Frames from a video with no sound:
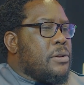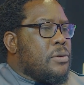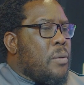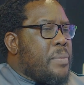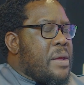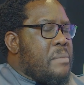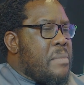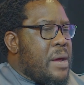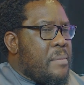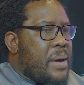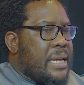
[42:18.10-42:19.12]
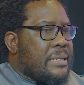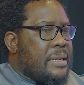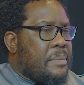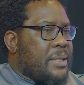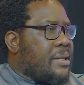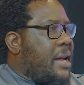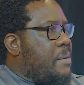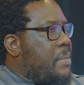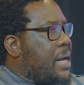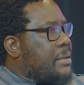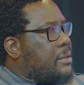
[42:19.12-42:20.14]
being members,
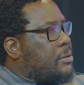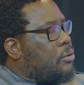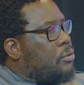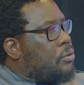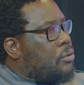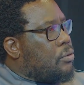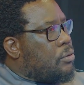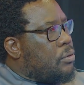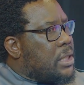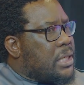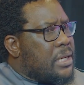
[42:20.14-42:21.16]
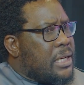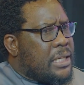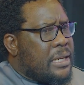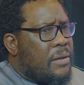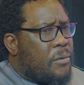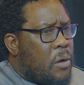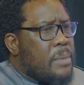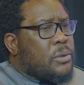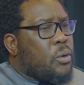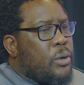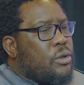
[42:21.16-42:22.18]
subscribers to international
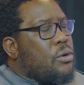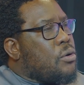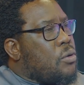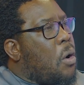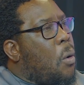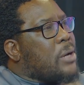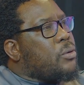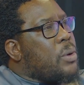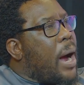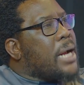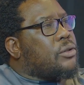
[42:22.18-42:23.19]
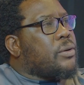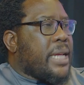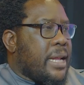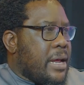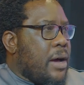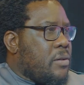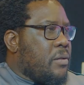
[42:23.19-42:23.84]
forums. So we should know what we want to get out of it.